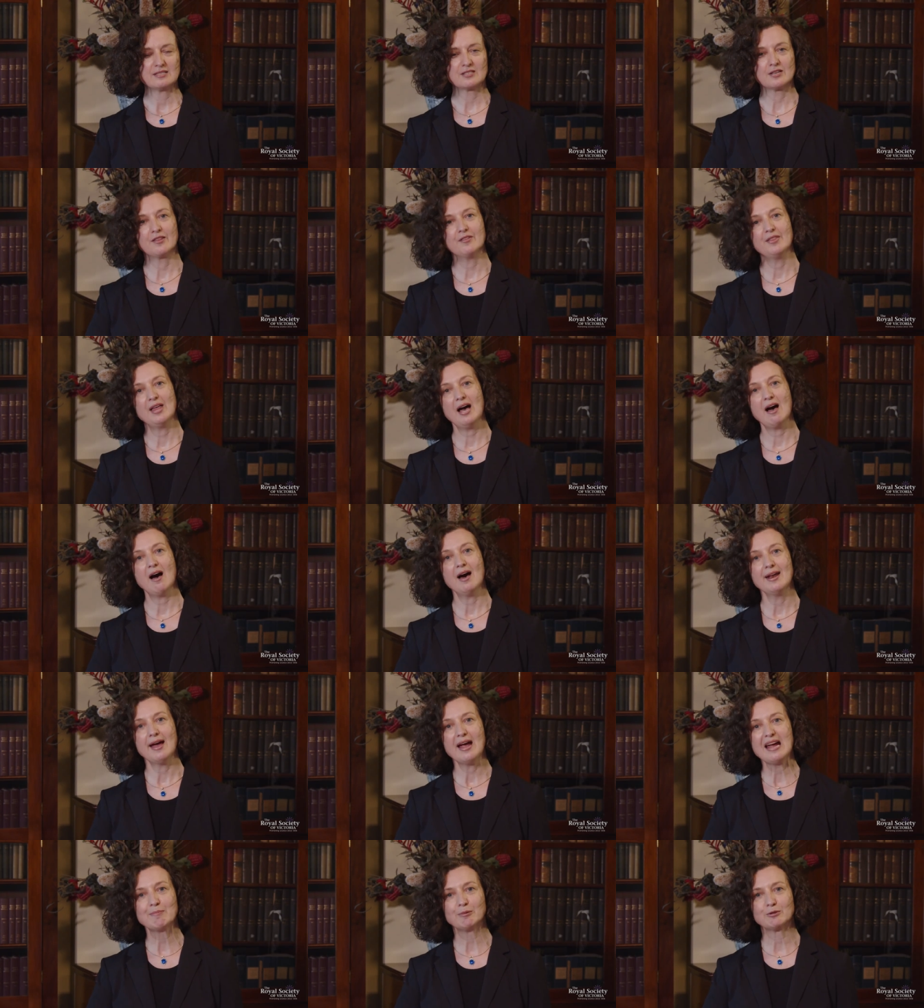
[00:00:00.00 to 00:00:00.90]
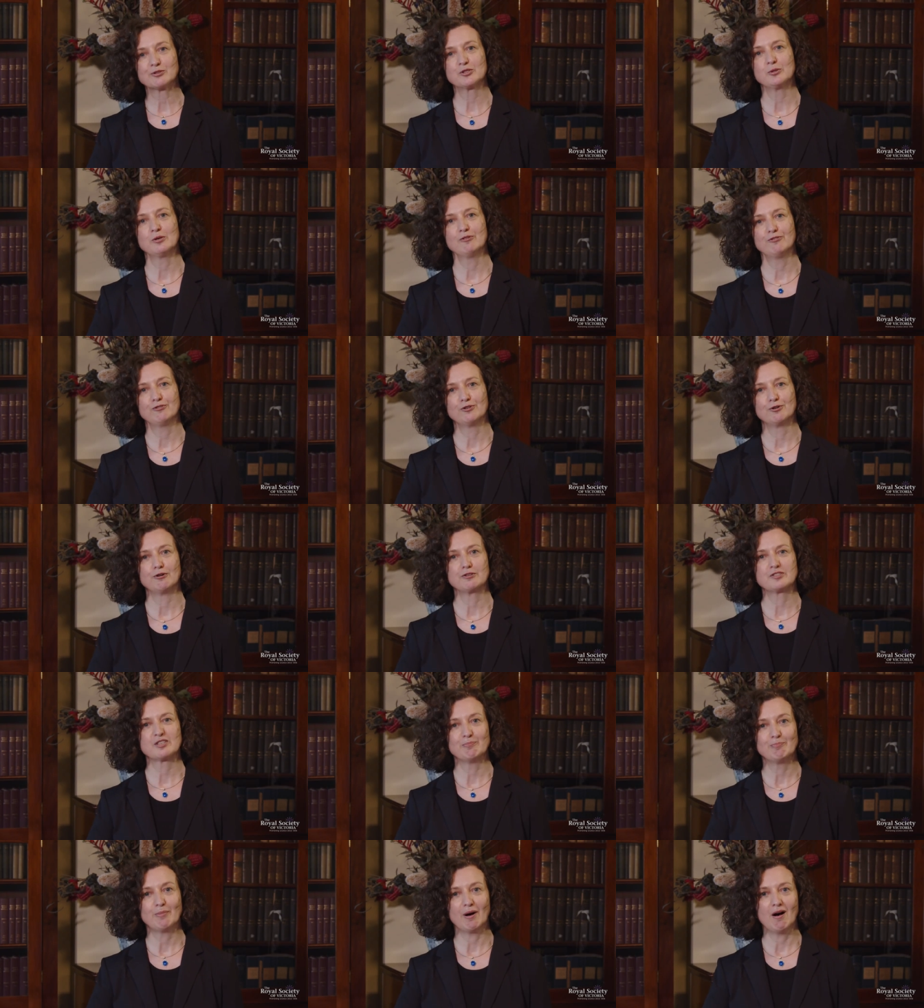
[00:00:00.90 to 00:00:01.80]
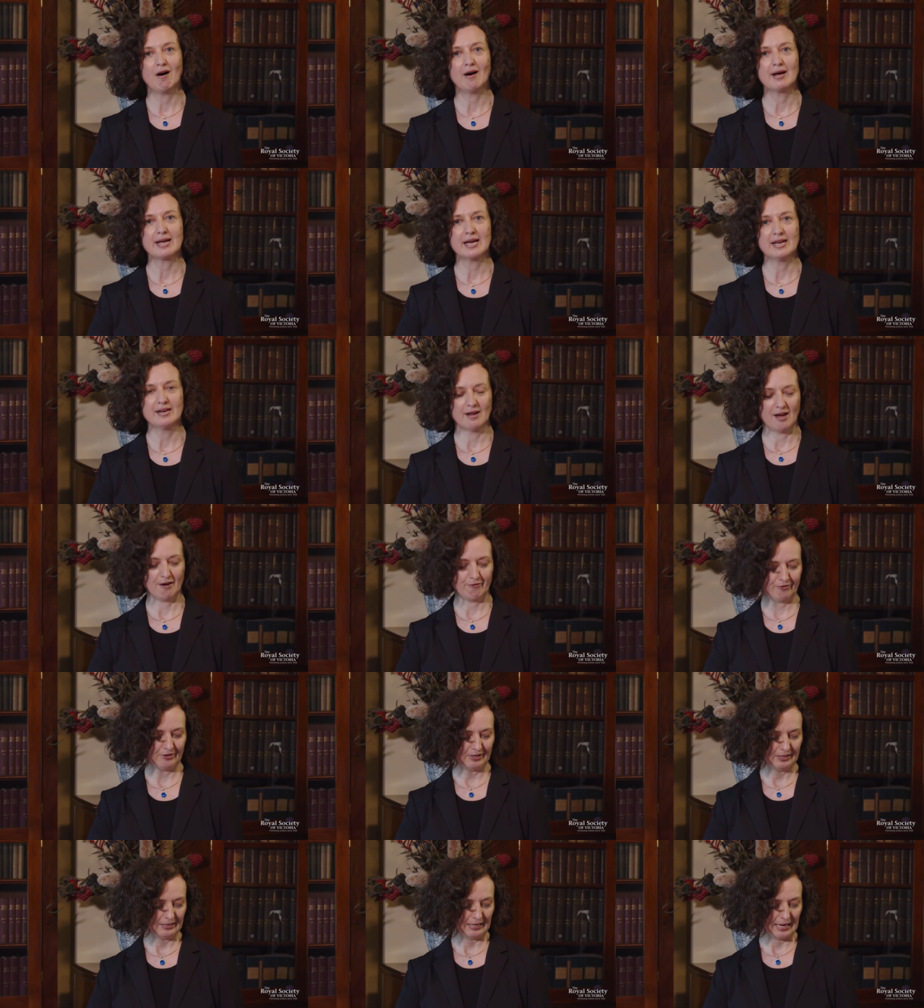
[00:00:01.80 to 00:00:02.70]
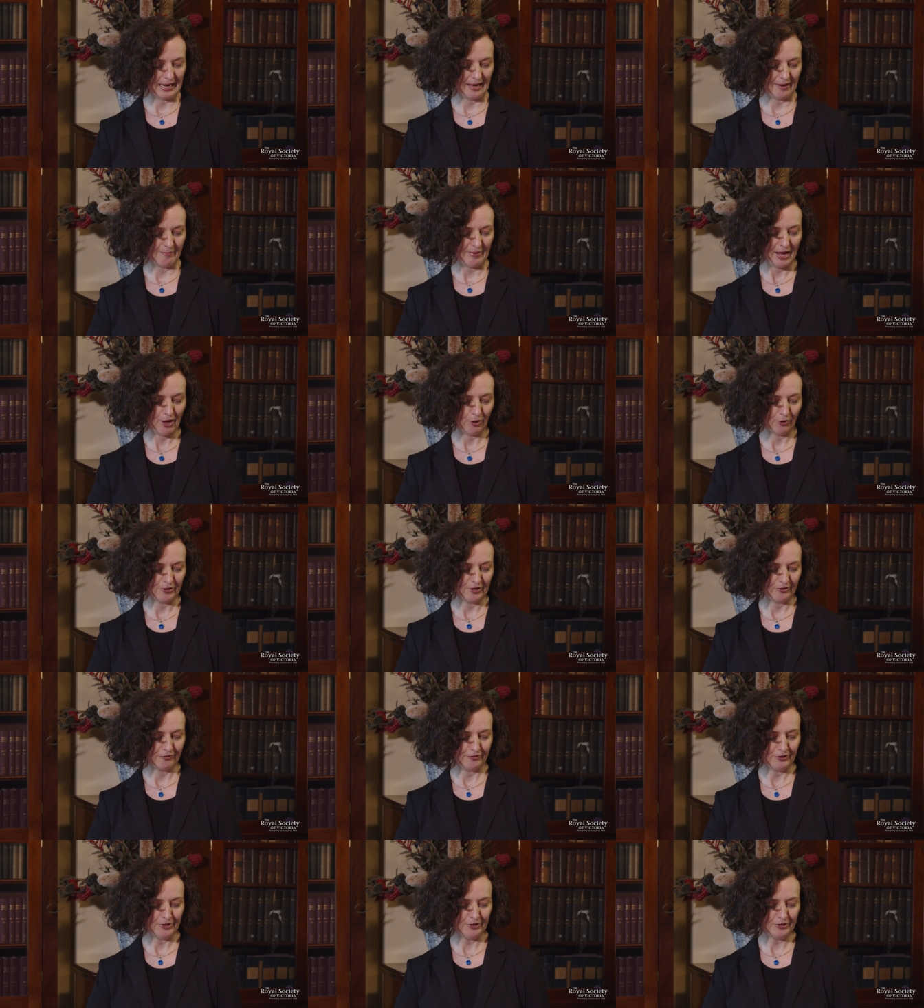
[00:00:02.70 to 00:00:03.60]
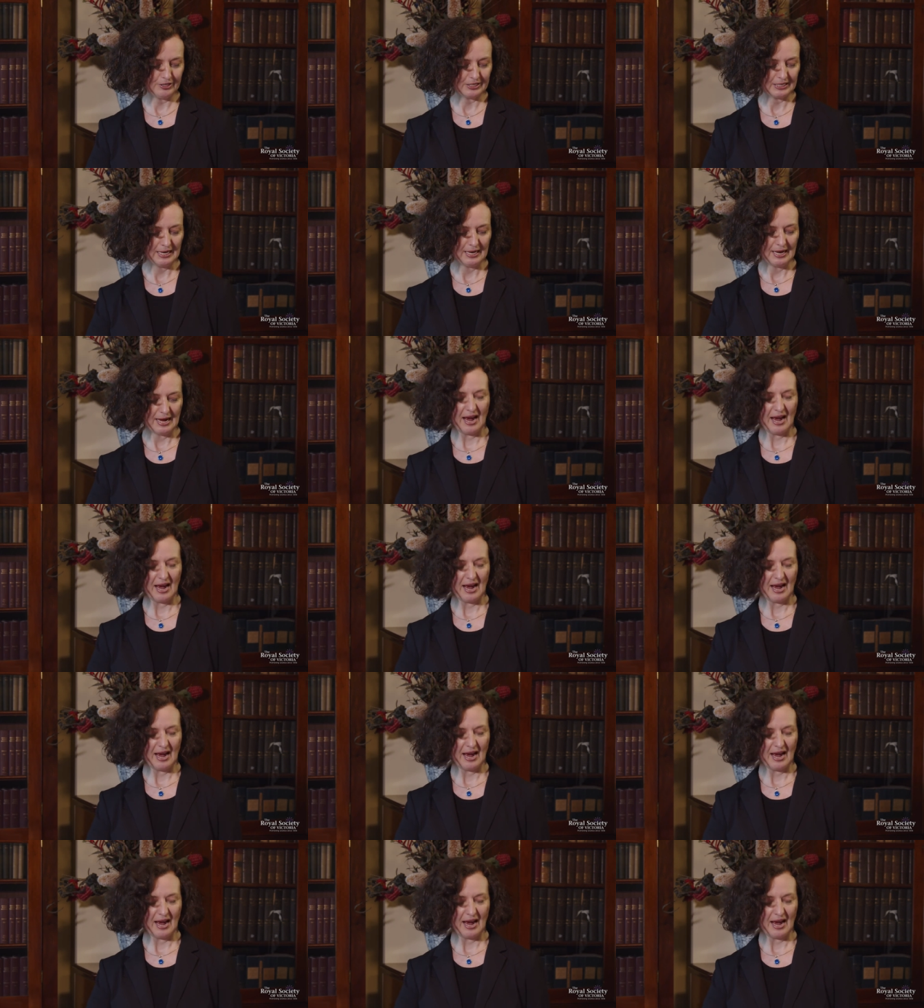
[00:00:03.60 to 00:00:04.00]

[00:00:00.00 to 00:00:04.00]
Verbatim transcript: so that they're unable to afford to buy enough healthy food,